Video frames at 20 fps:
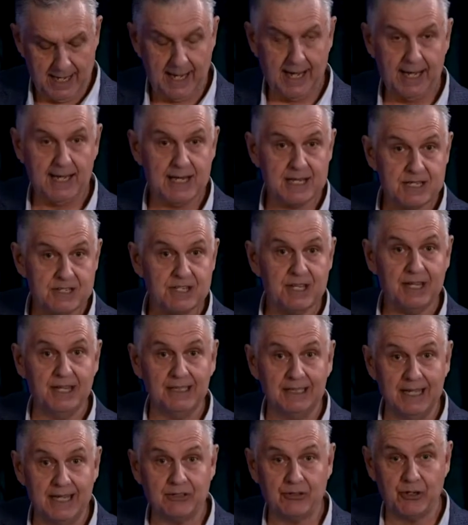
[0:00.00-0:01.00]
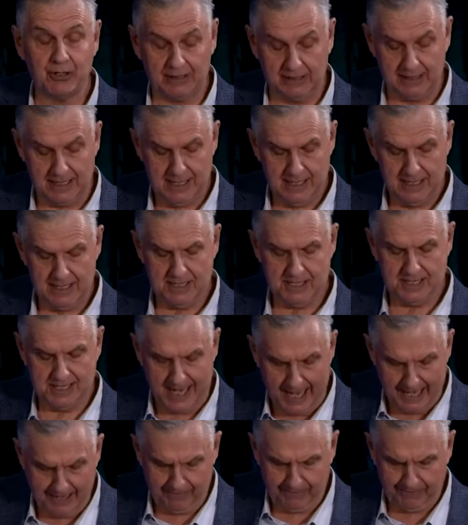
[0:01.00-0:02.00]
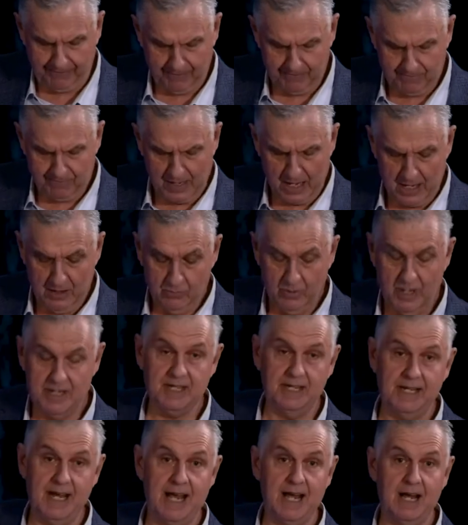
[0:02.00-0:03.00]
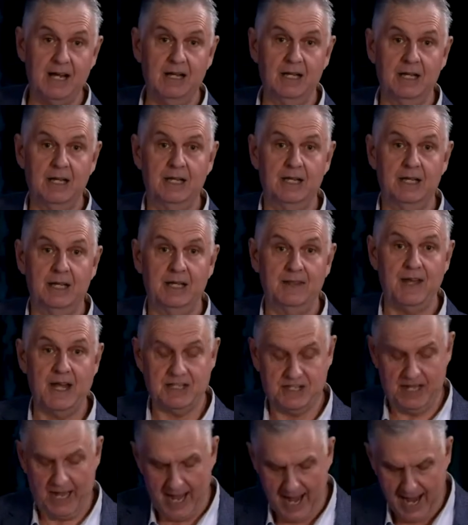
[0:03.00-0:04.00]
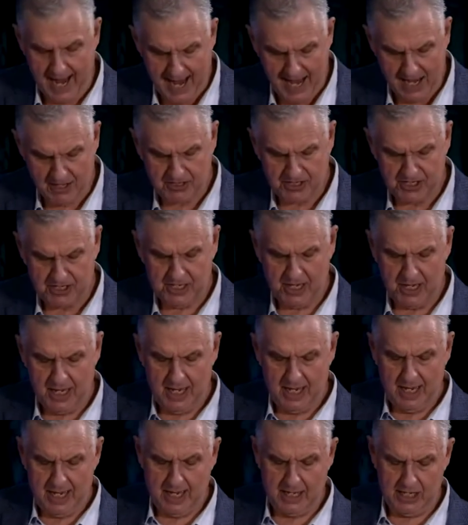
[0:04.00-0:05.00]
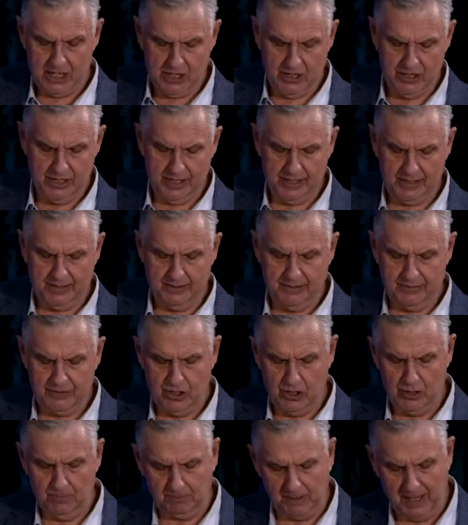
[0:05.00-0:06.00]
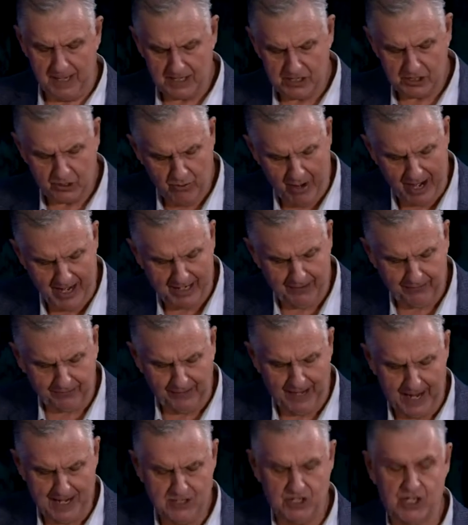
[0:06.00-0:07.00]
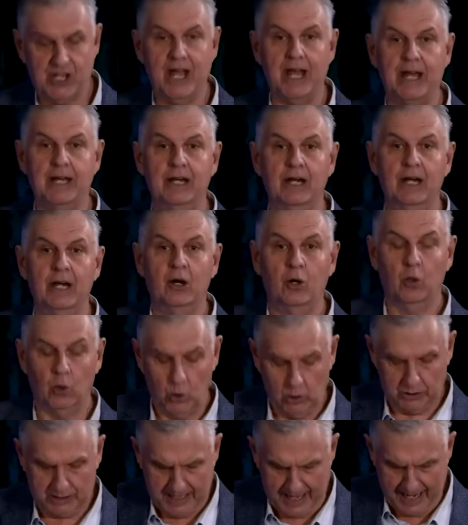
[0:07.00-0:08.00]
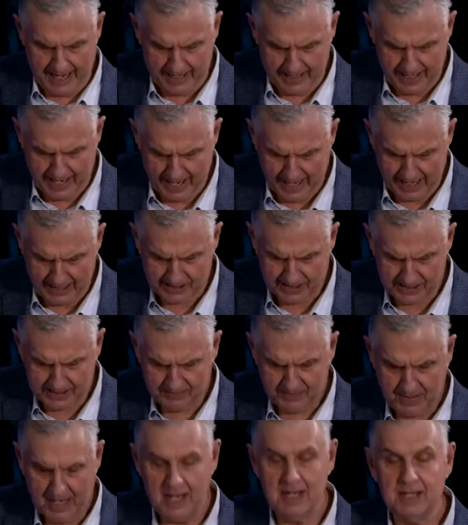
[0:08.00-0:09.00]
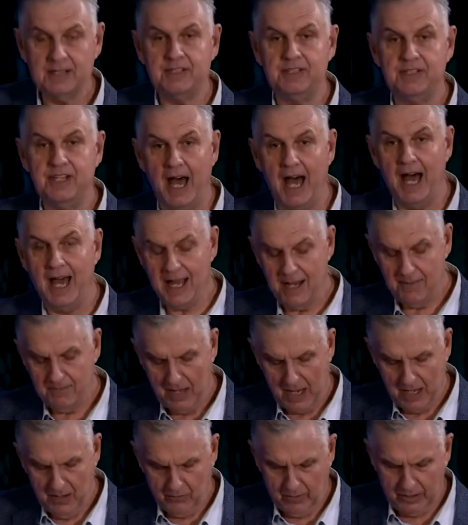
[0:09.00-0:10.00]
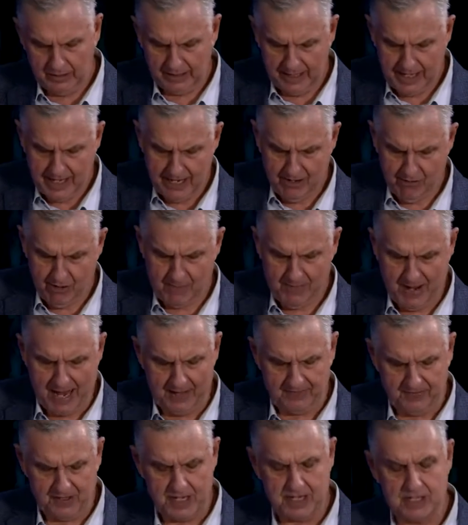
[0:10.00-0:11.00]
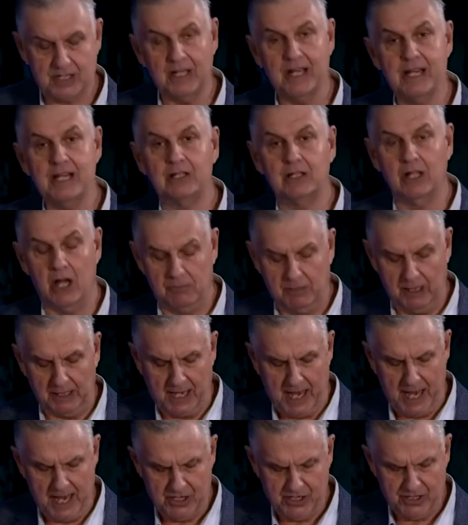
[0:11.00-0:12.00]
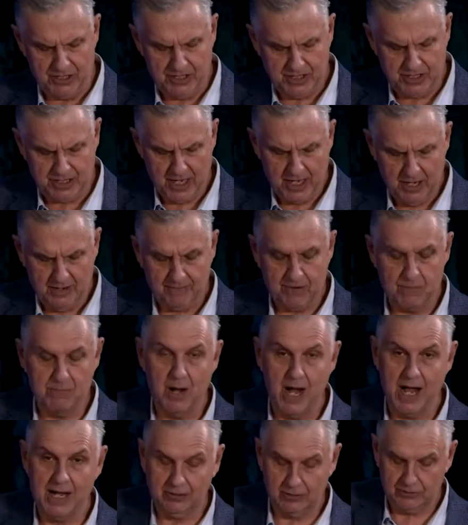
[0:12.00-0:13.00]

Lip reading: is electrically safe. Whether now that's a house, a unit, duplex, granny flat, shed or townhouse. Today, we'll hear about these legal obligations from Michael